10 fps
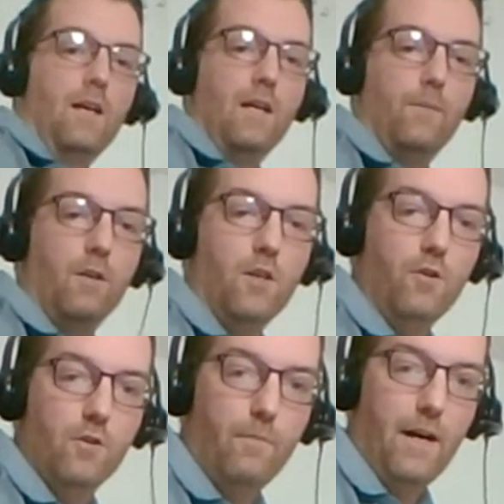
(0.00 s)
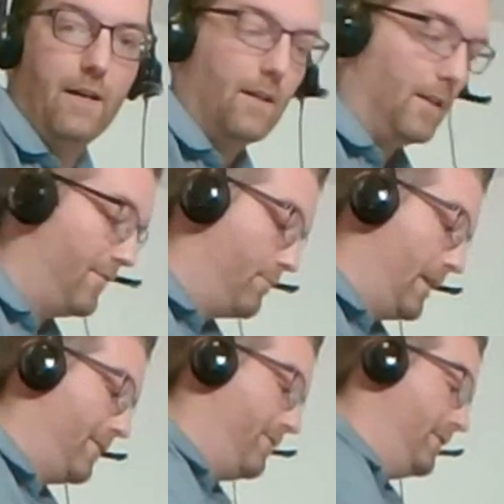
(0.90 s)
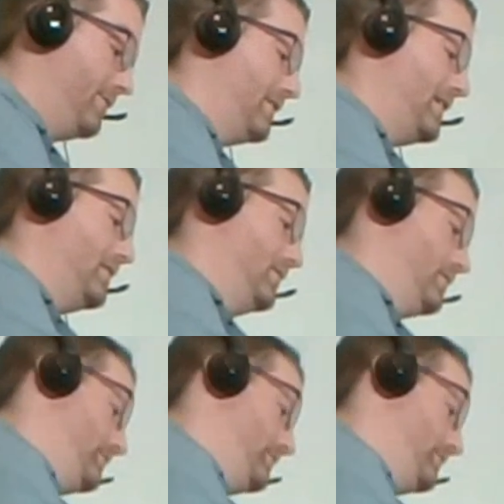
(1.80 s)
and I'm going to use my eleven by fifteen.